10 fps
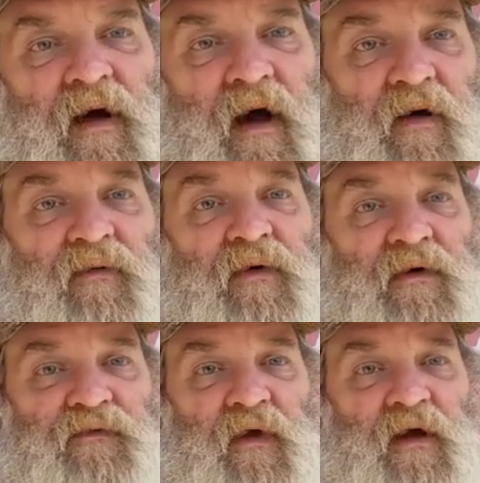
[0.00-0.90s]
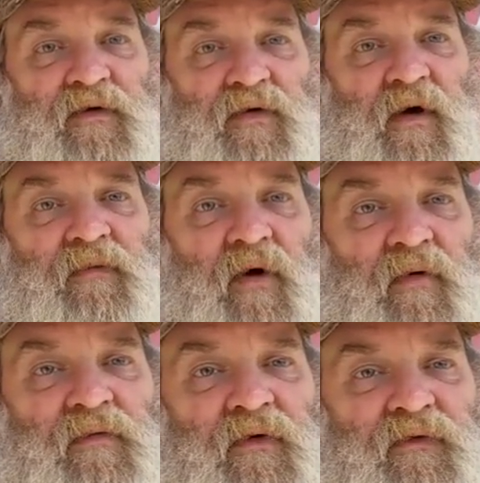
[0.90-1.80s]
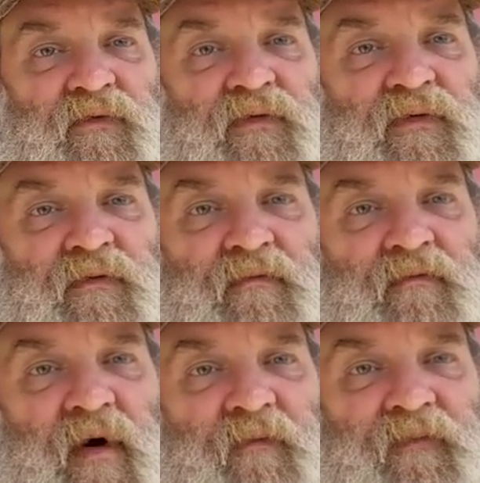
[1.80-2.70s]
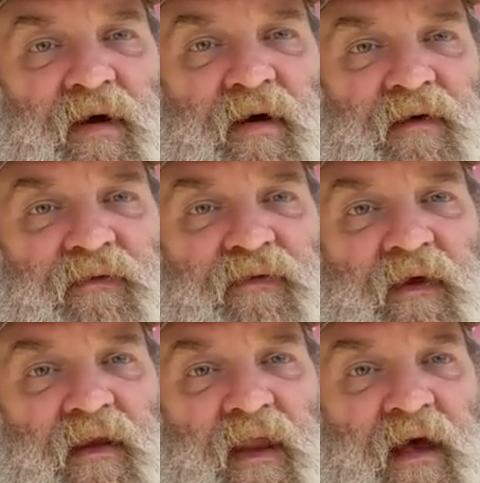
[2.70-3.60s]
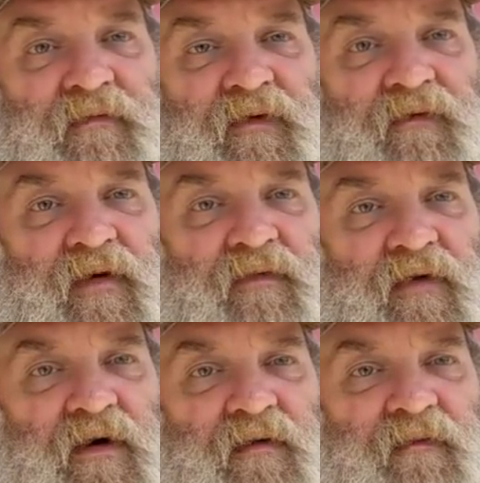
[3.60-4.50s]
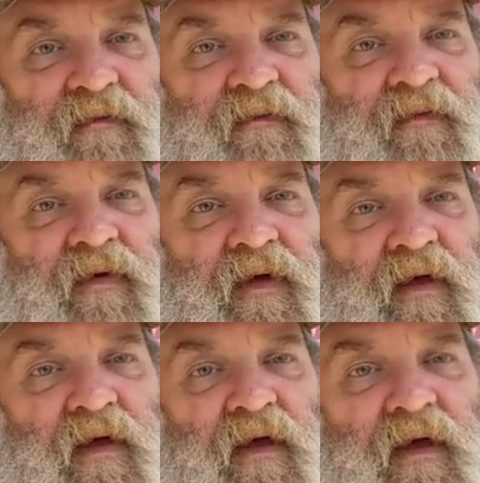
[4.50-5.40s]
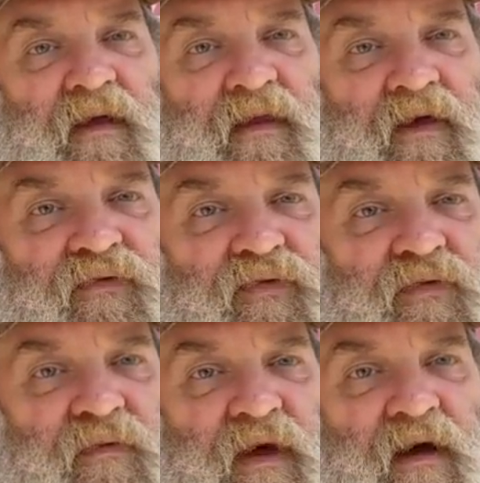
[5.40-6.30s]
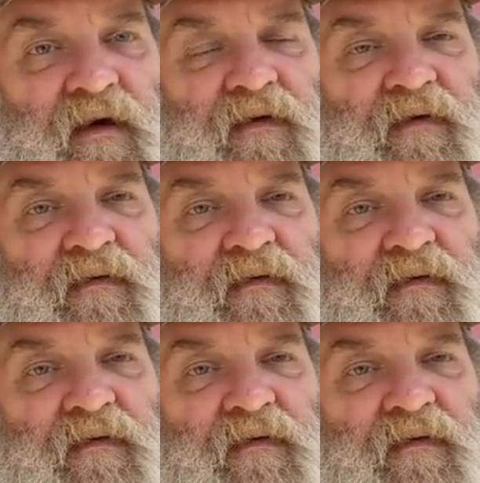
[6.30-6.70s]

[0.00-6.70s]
I was, I grew up homeless. My parents didn't like me very well. They threw me out.